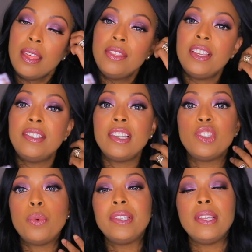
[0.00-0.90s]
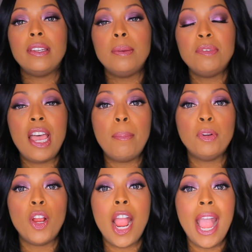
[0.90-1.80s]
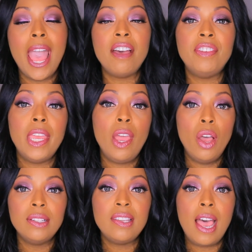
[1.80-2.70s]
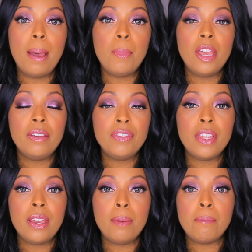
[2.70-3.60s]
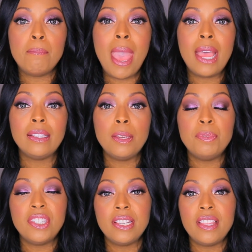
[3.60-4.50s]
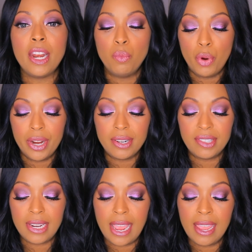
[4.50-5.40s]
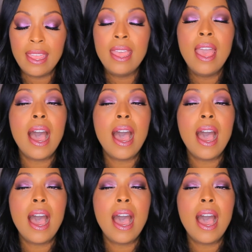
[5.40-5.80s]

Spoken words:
This Exquisite Lip Topper, I have it on top of the matte lipstick that I'm wearing today.